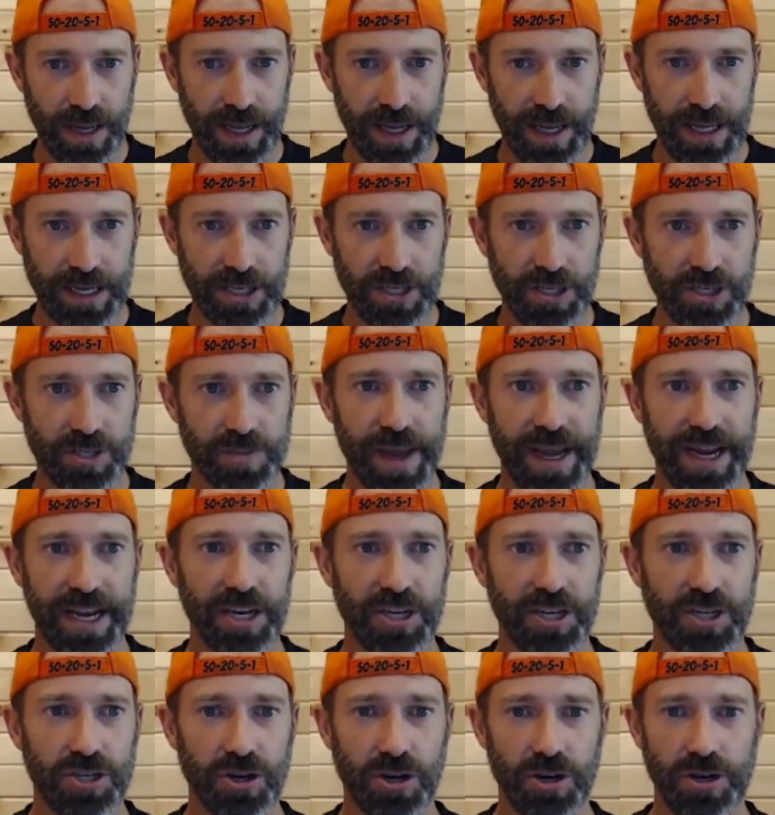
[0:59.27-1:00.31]
and just making
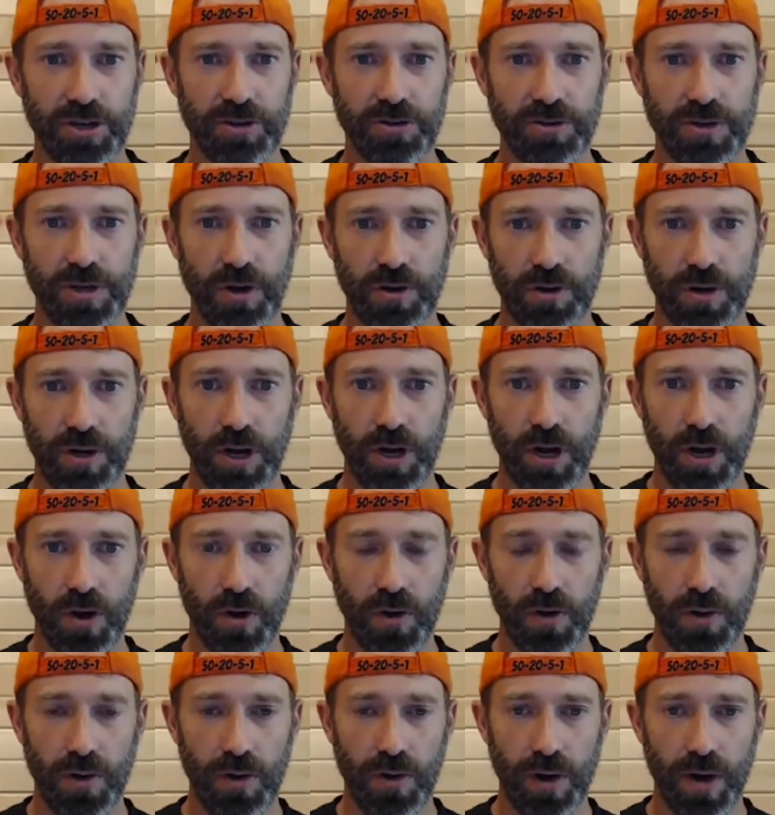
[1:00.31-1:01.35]
sure you don't
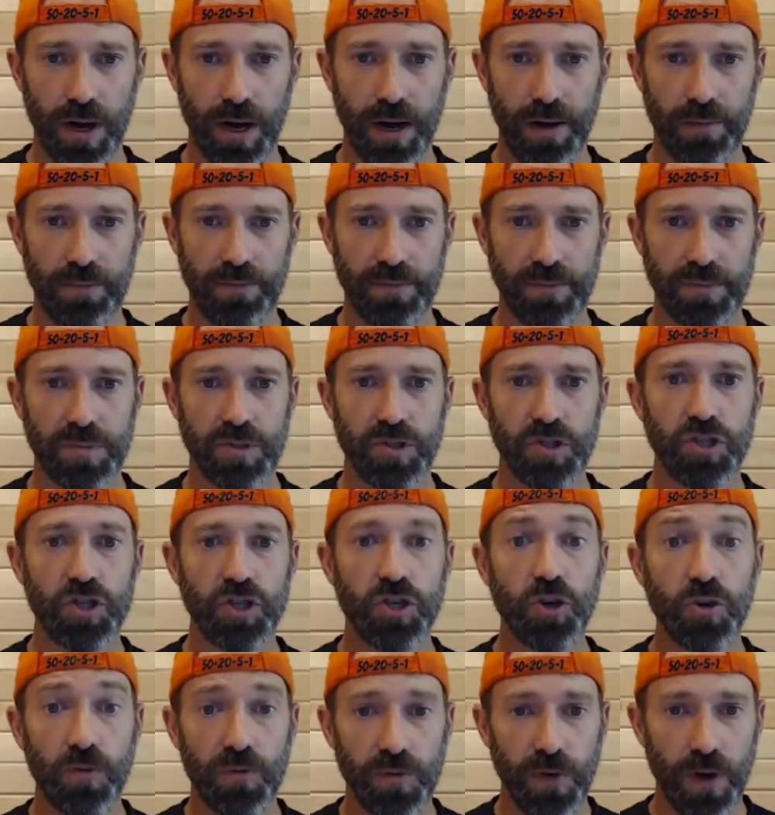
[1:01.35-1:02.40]
go
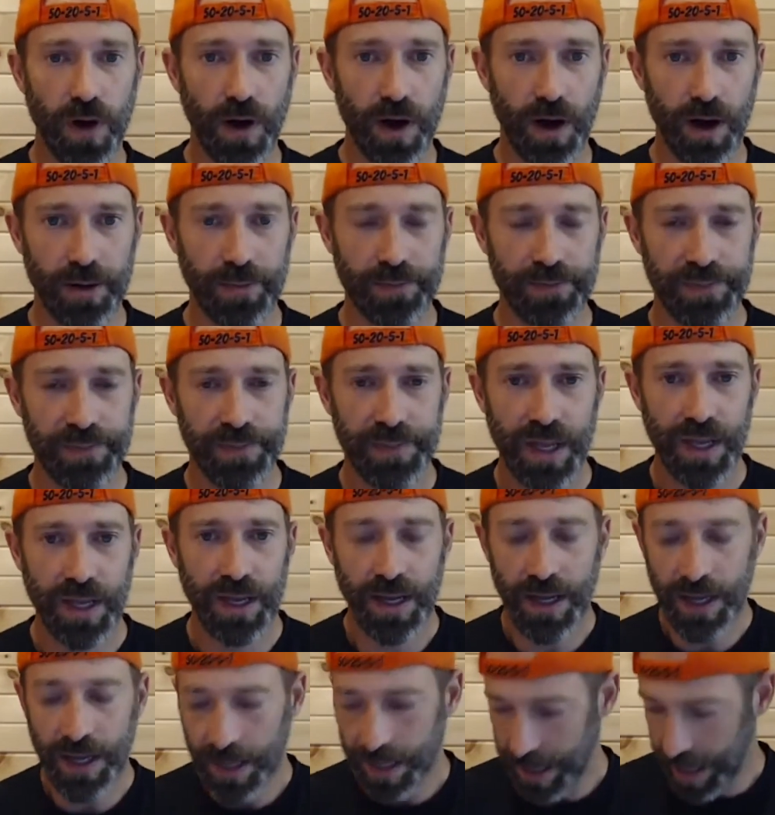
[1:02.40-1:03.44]
too far.
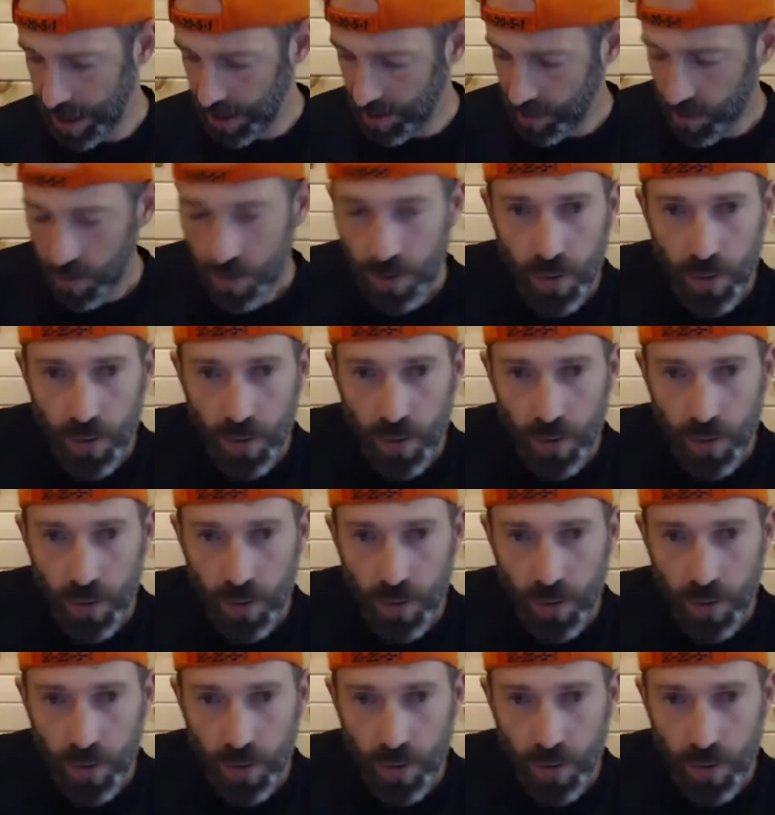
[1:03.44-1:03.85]
Now,